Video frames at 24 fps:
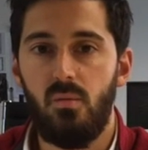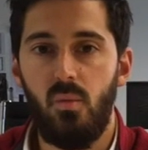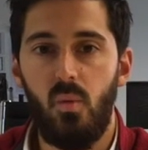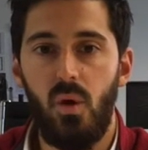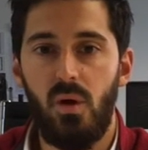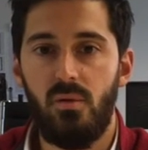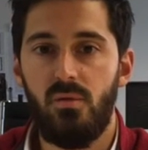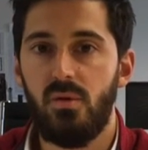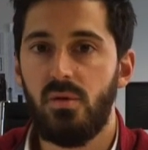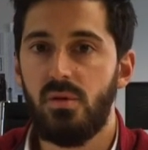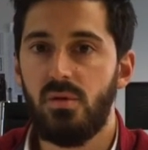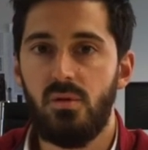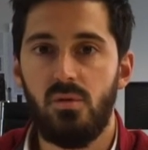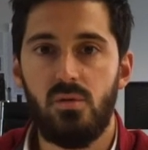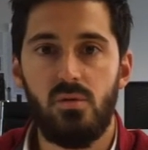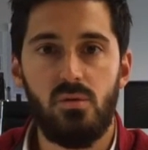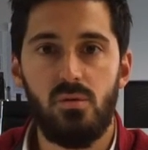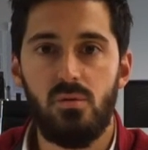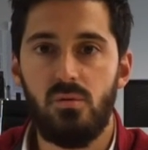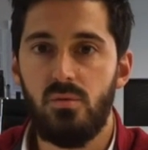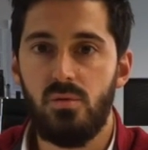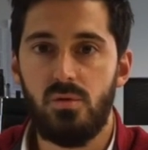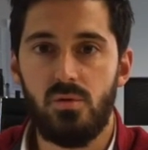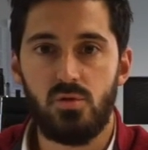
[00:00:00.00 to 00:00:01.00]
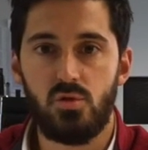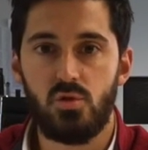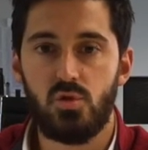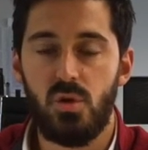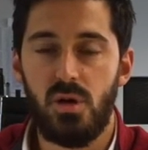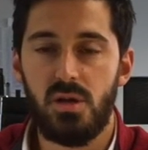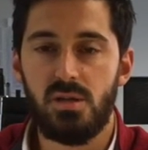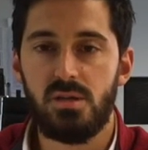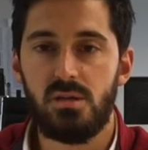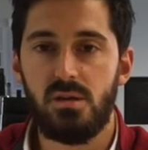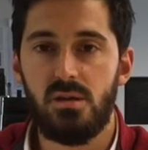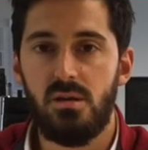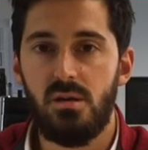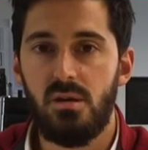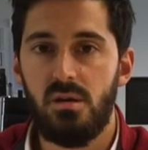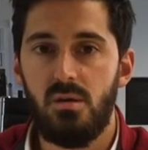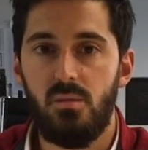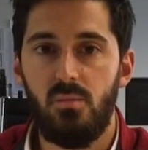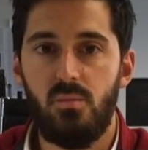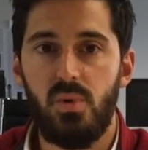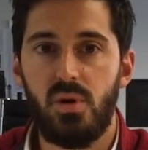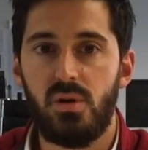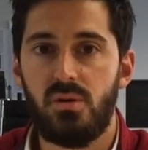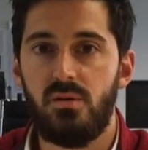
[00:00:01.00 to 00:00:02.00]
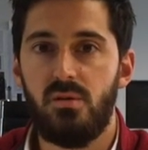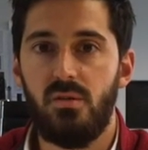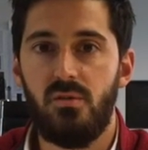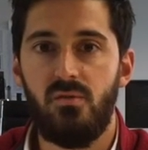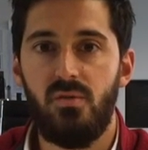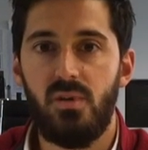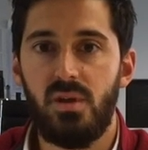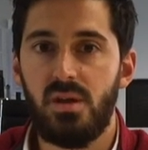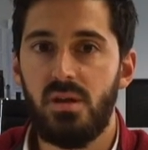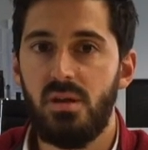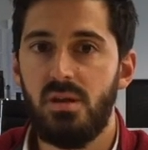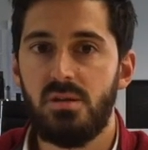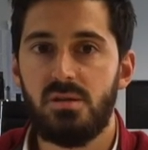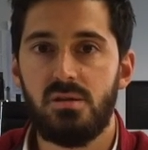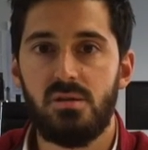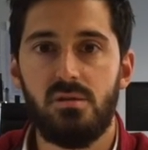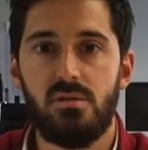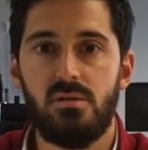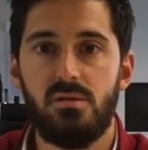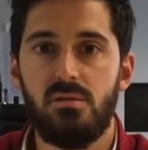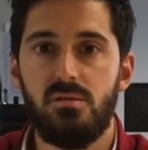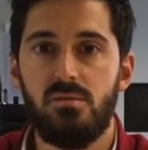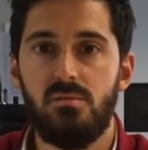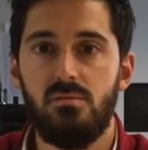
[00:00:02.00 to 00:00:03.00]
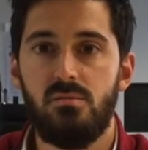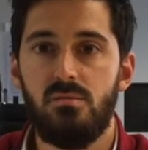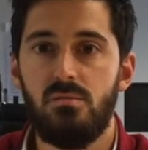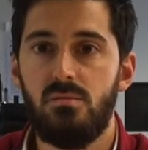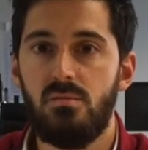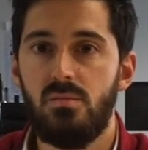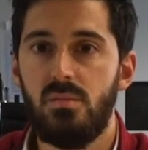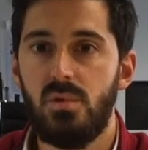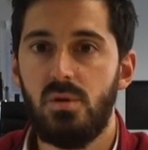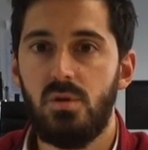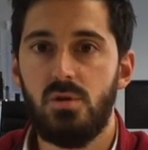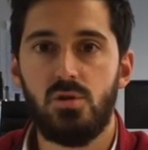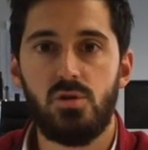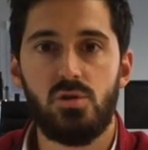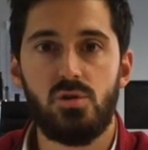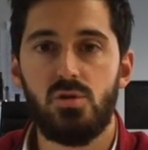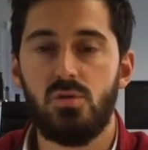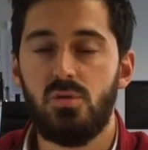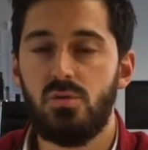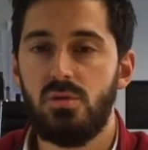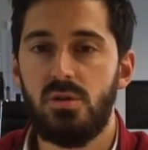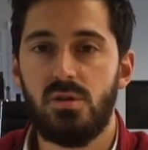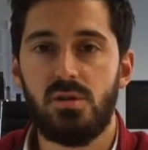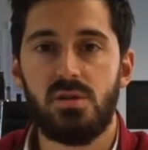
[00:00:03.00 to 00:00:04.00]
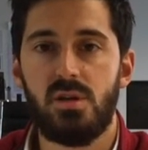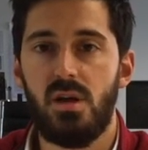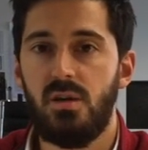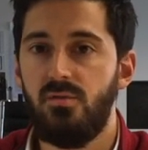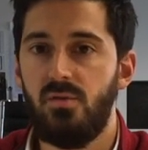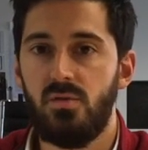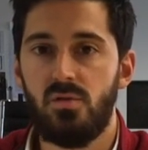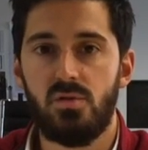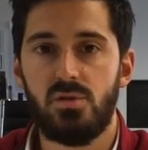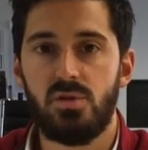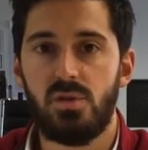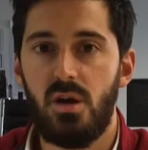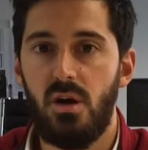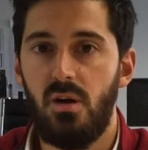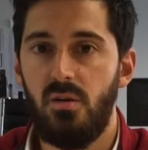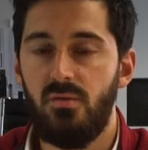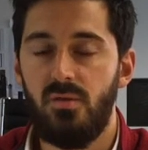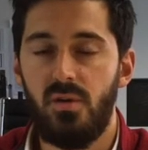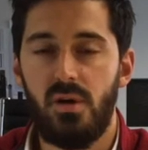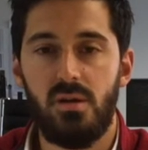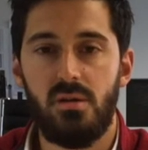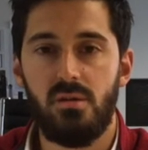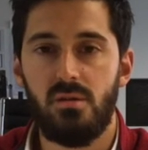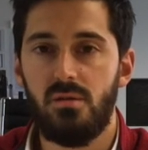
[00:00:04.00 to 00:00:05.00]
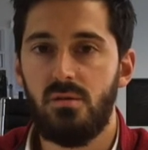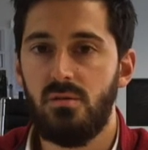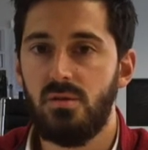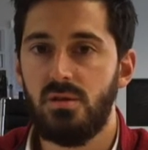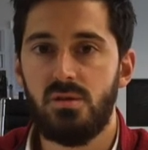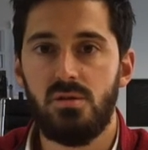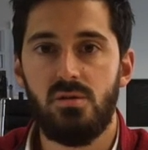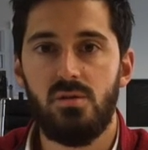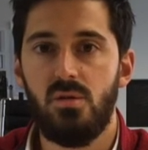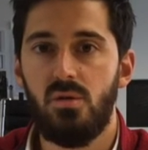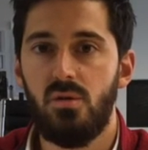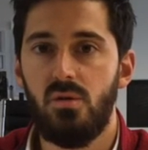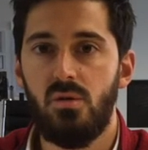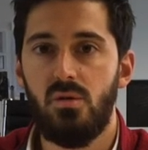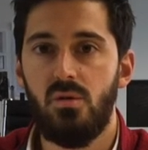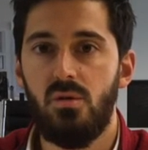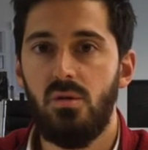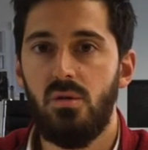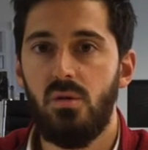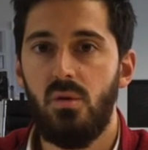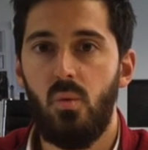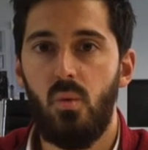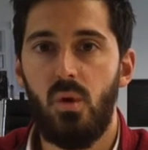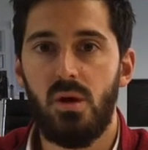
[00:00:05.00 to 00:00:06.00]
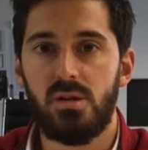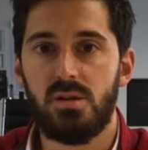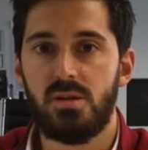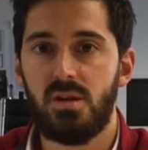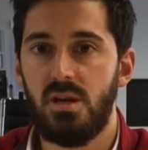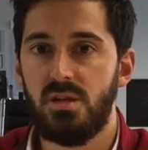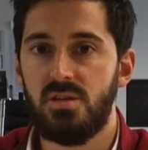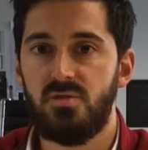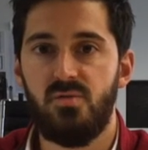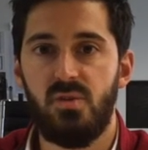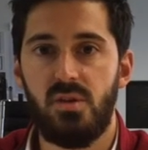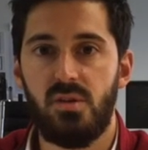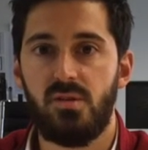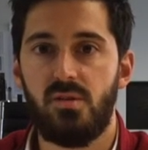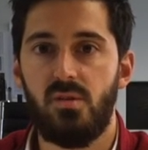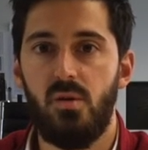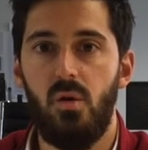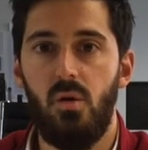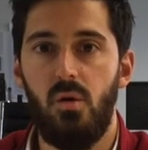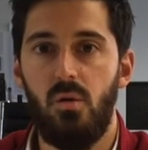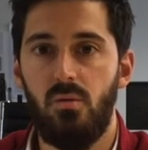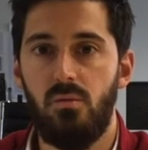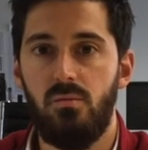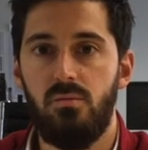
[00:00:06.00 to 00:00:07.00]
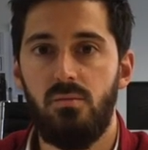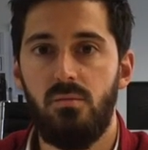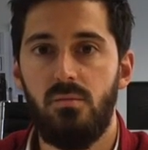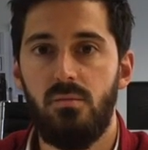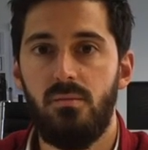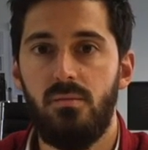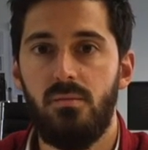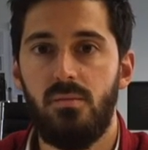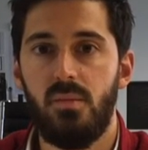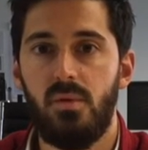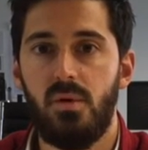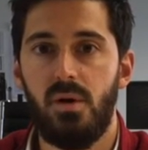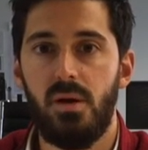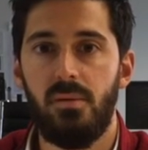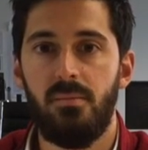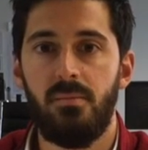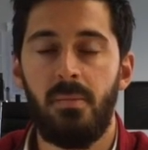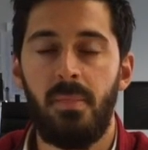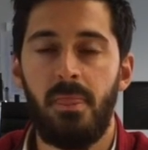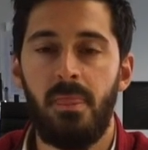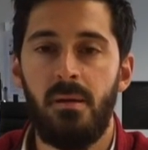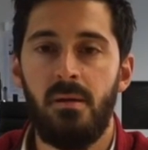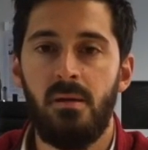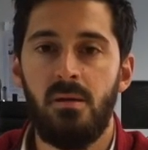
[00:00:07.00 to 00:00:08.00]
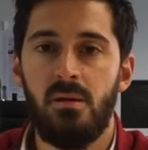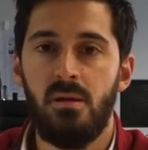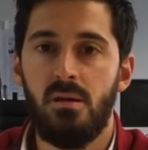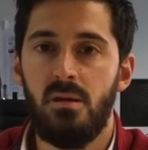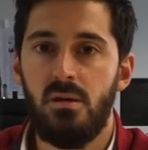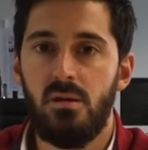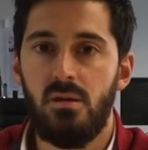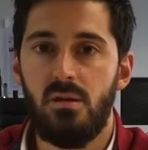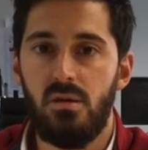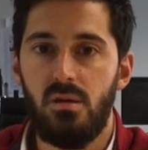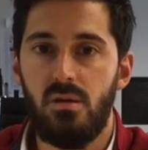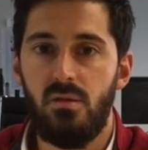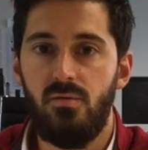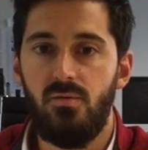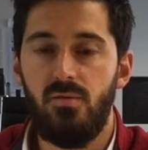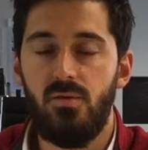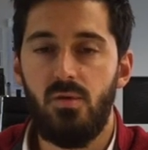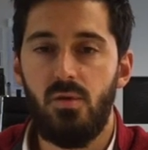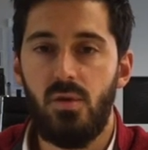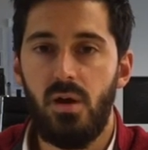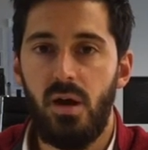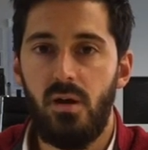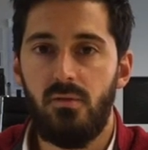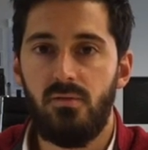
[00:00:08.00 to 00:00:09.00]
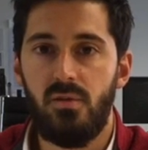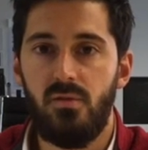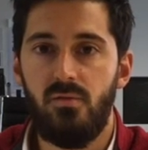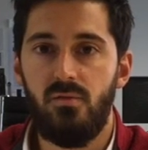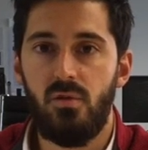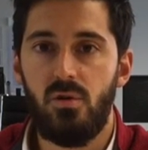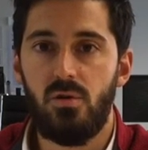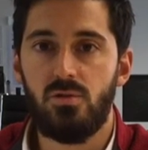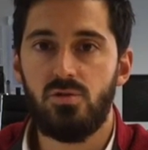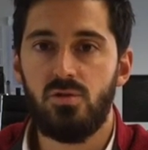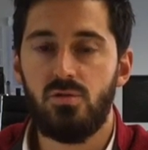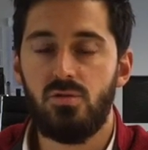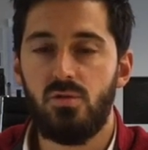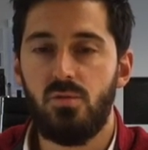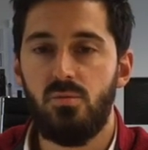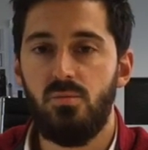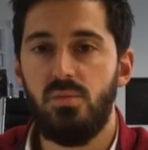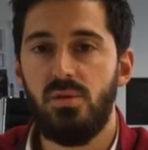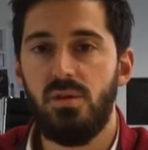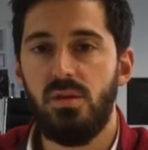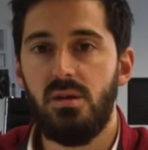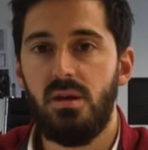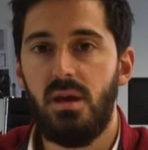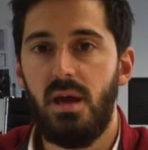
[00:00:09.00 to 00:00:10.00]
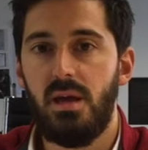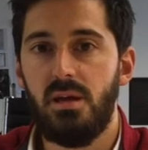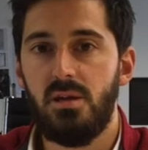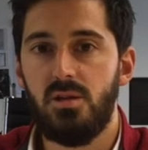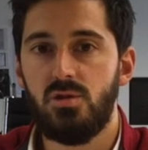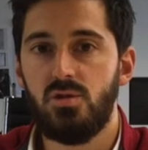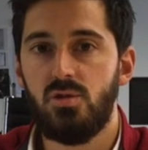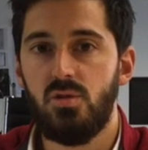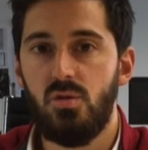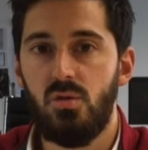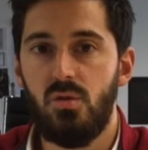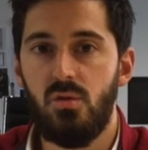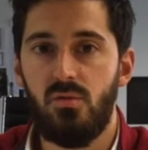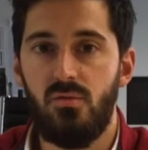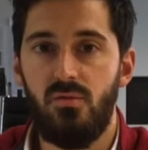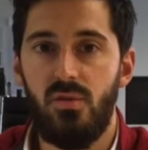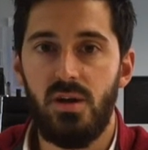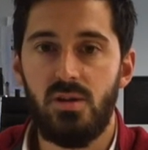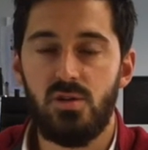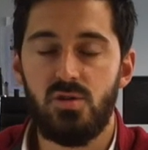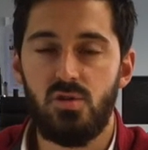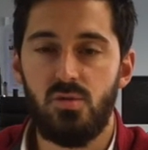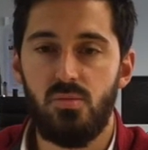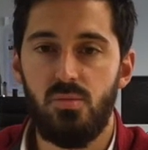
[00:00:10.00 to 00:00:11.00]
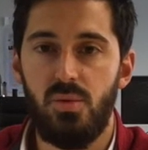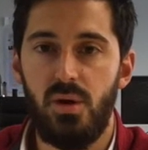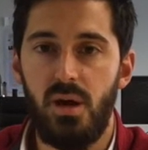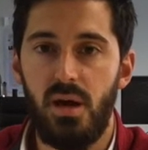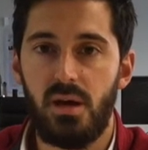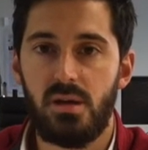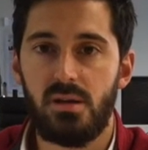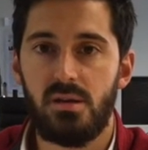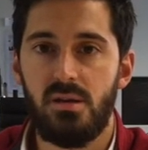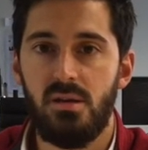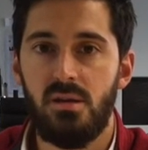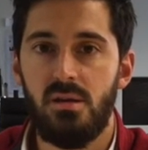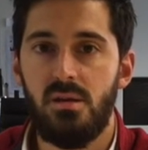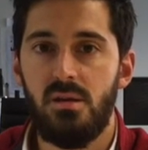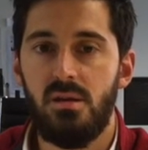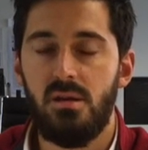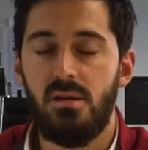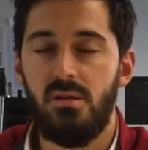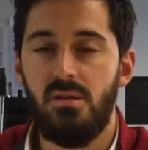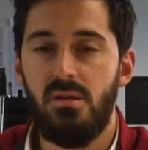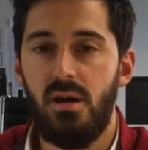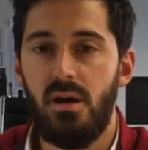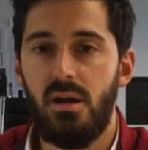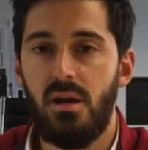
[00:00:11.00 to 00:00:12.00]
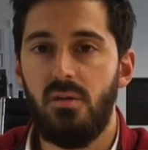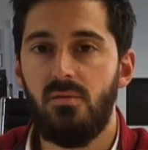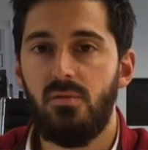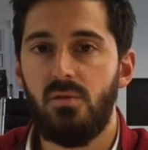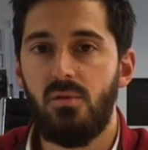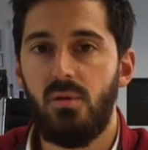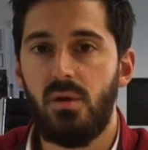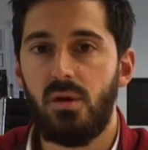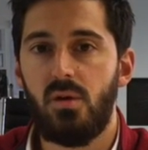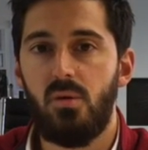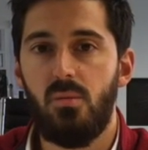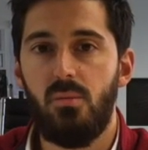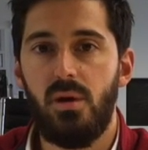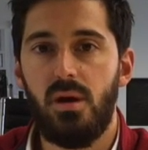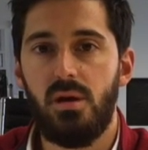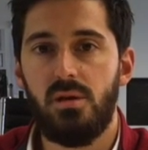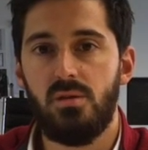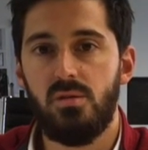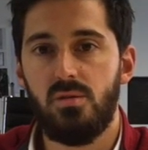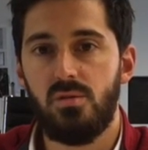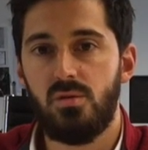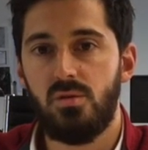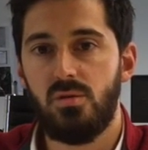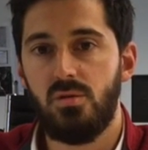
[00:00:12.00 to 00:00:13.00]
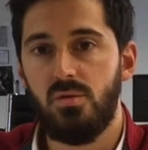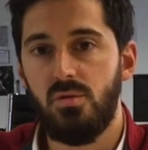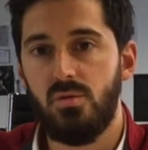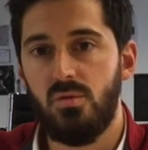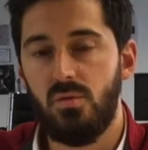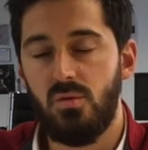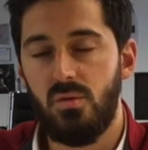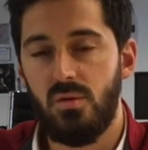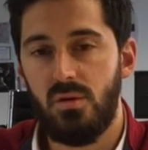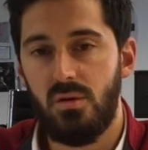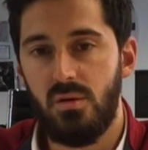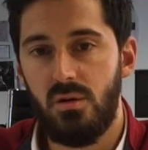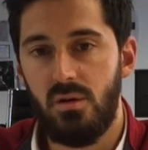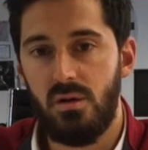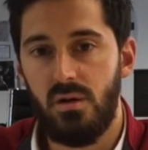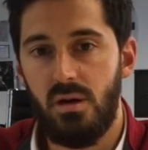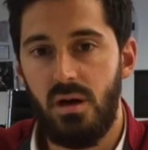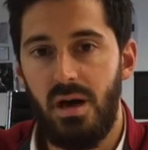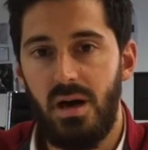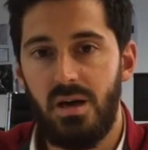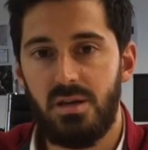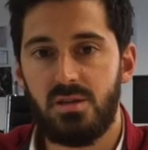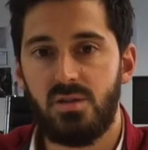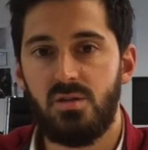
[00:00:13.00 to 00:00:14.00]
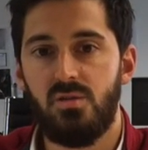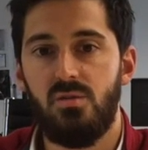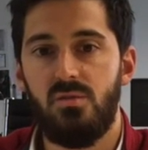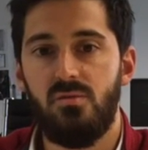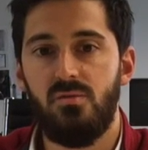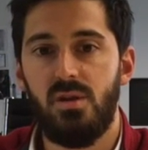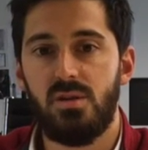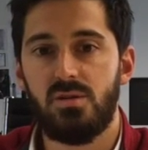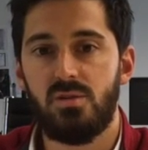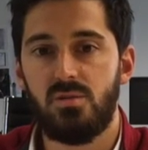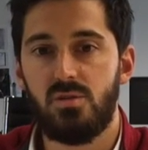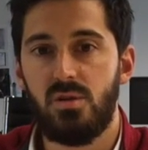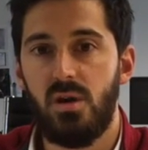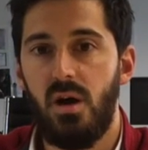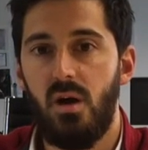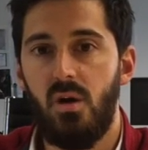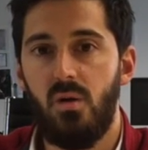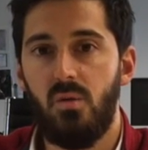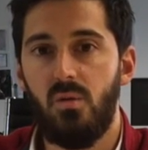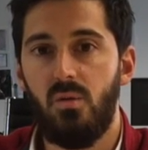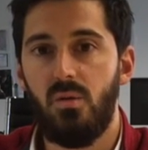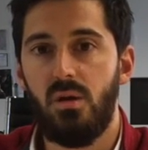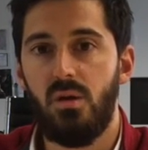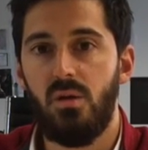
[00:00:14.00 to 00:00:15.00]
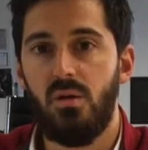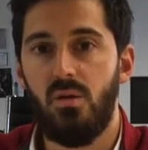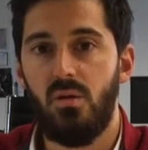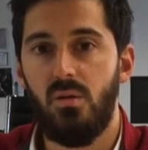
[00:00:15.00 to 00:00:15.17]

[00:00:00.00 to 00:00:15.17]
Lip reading: whoever you trust, but the thing is, you should decide for yourself, and there is no one size fits all. right? If you have the fortune to be angel or venture backed, then I would recommend you to ask your investors how,